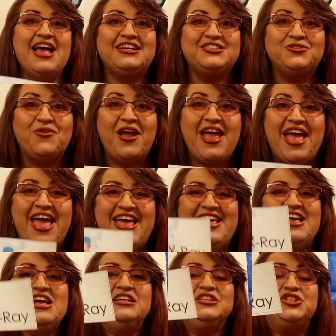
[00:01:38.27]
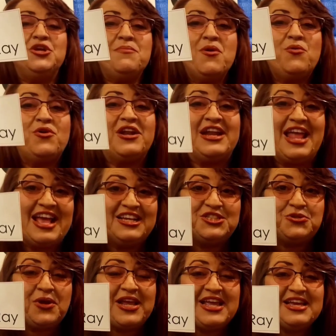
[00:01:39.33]
X-ray. Do you remember what an
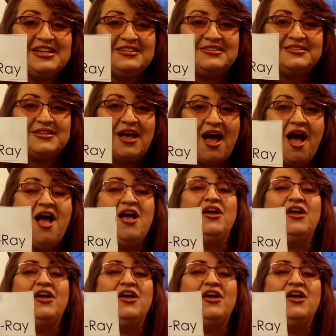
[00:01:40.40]
X-ray is?